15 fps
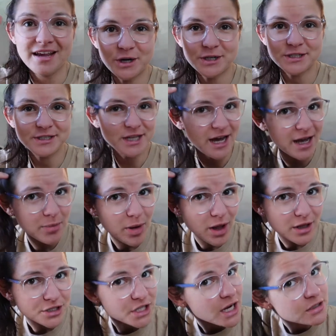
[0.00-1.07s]
First, I
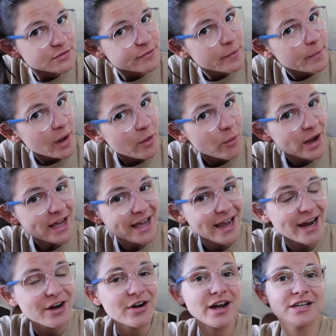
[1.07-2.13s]
apologize for my wet
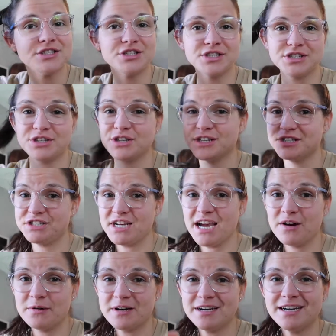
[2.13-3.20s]
hair. I just took a
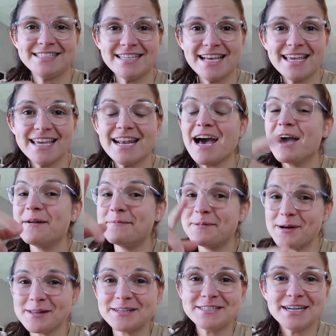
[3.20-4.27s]
shower. Second, I
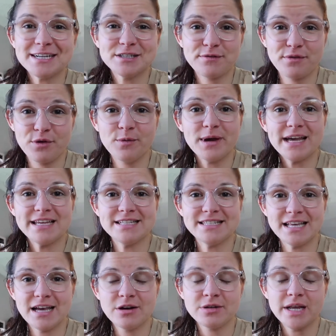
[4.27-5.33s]
apologize for the way I
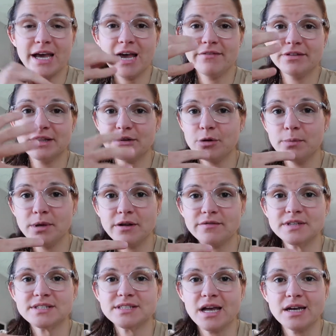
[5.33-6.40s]
sound. I have a little bit of
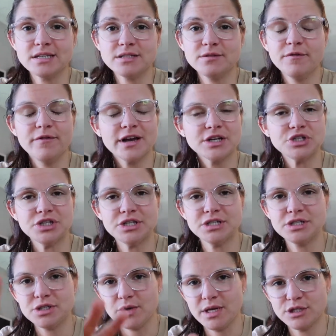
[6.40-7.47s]
a sinus
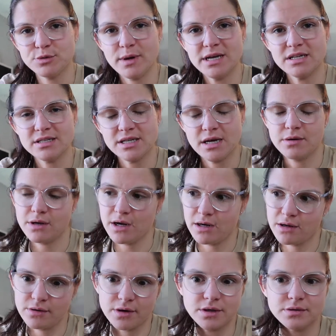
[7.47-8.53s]
infection, so that's why I sound kind
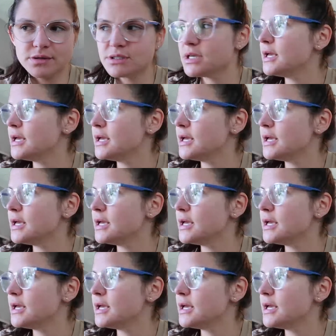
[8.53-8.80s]
of gross.